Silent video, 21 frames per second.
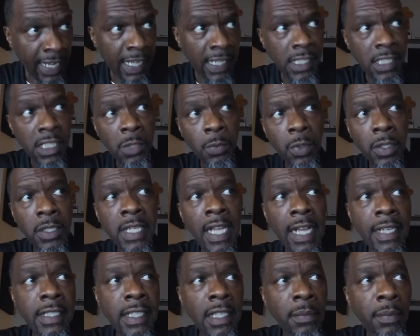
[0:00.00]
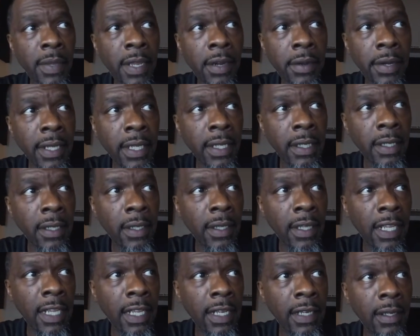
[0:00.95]
agent's protected period,
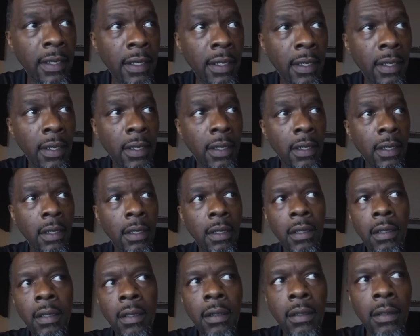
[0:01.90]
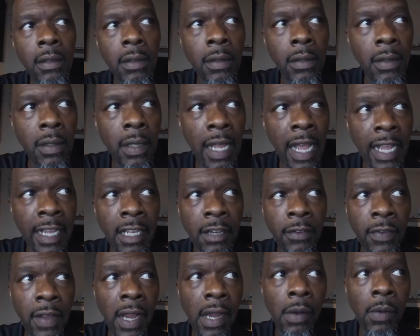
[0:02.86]
then I could
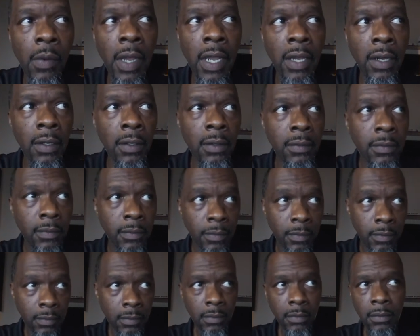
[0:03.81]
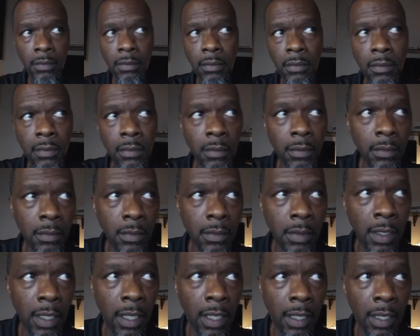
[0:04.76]
very well
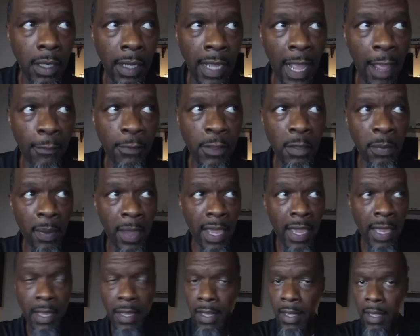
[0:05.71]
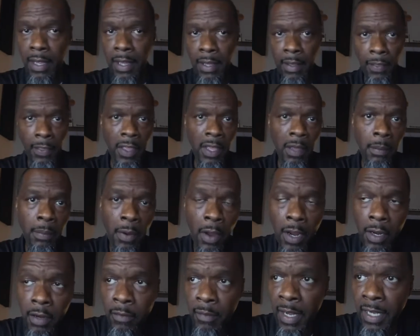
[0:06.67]
have to pay them
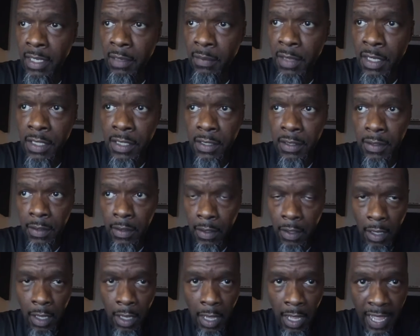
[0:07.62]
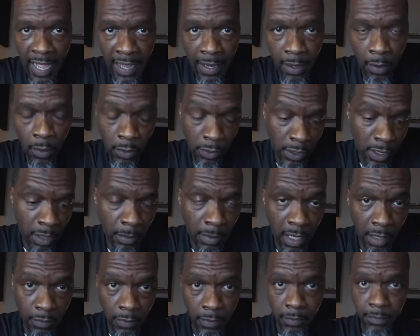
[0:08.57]
part of my commission on some
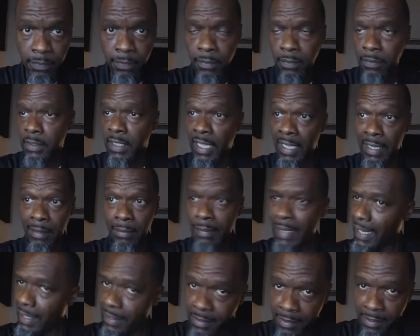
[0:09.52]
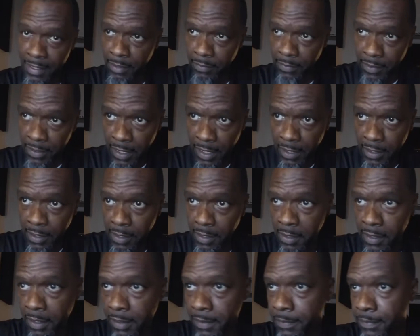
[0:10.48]
level. And that's definitely not a good
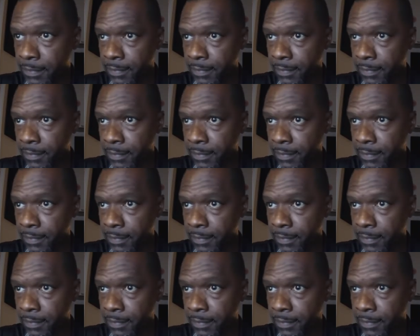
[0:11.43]
thing.